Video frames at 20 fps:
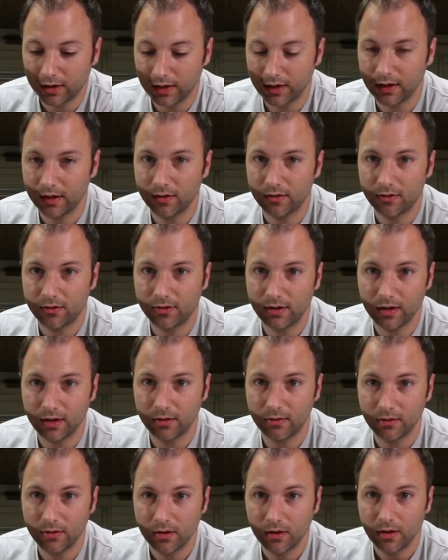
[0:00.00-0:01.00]
get
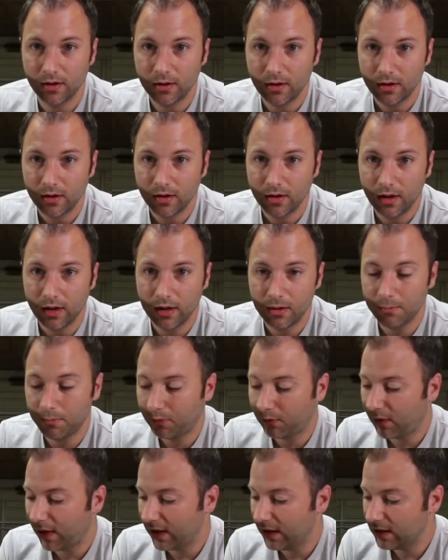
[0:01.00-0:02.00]
it in
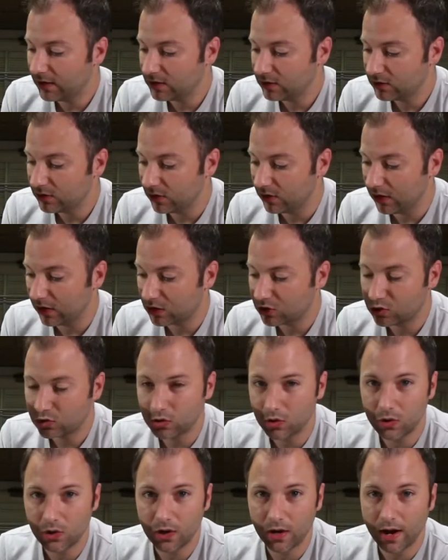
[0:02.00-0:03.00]
plane to the
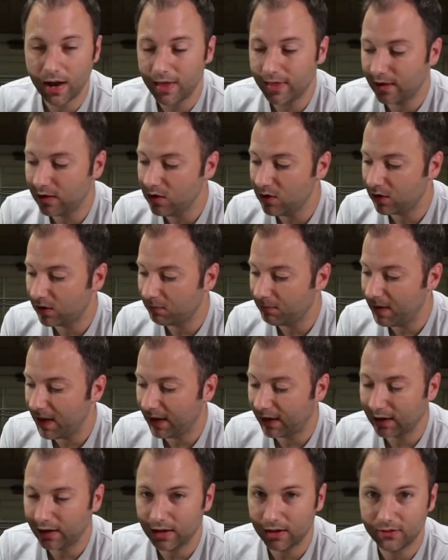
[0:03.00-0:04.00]
extruder, and then you can
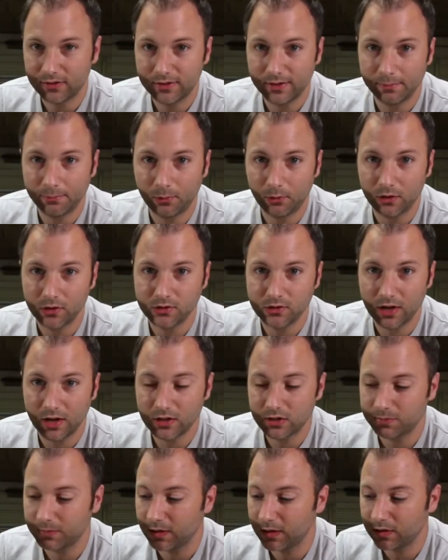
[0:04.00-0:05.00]
make a simple
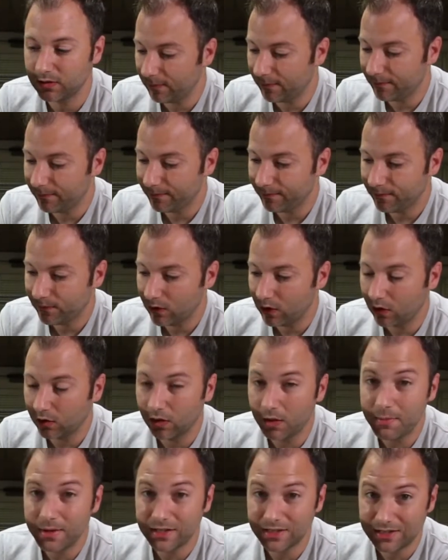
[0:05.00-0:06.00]
adjustment, your
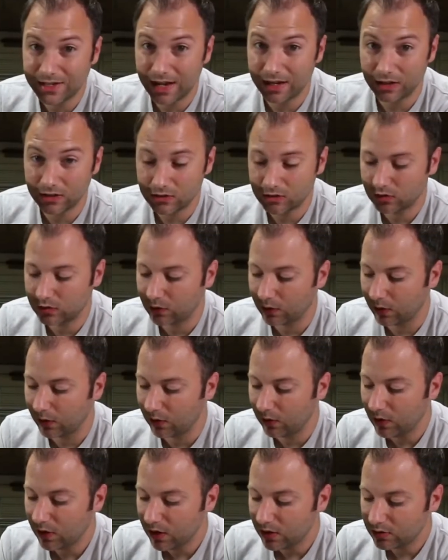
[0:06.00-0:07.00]
limit setting
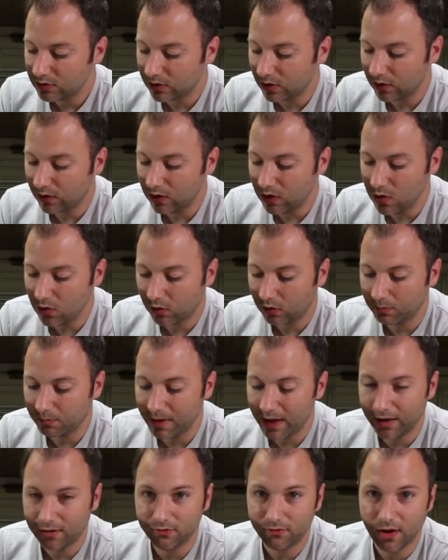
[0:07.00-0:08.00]
screw, so that you can
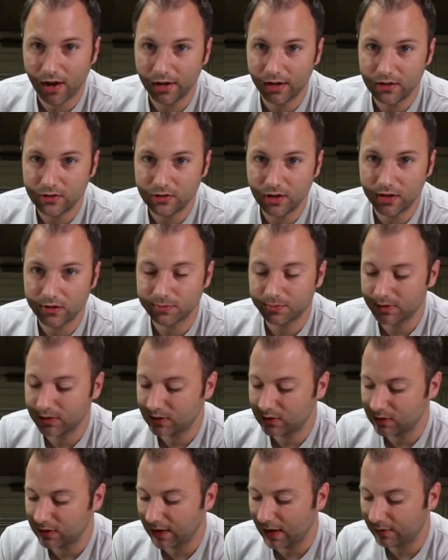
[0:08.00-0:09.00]
make fine
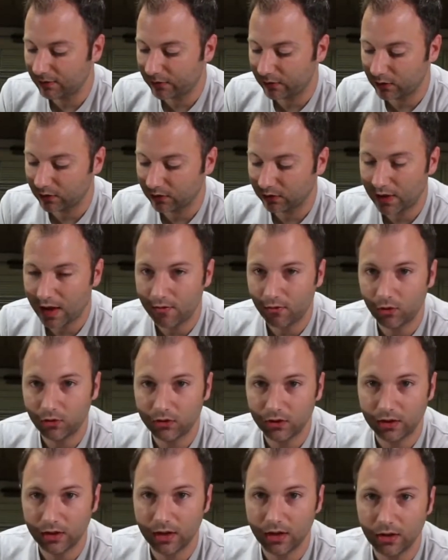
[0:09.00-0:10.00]
adjustments to that first level
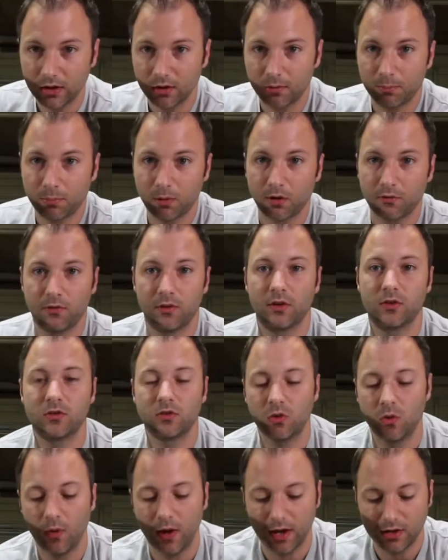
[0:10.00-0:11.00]
to get your perfect
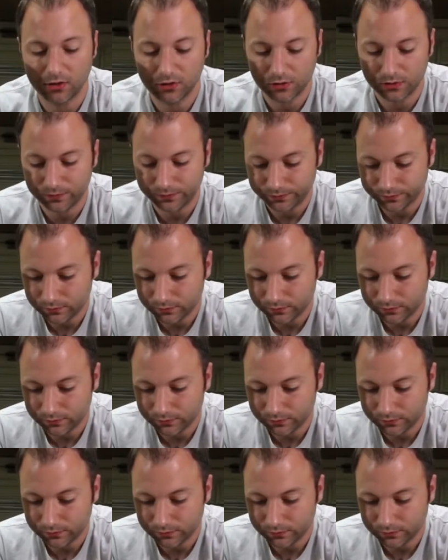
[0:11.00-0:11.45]
squish.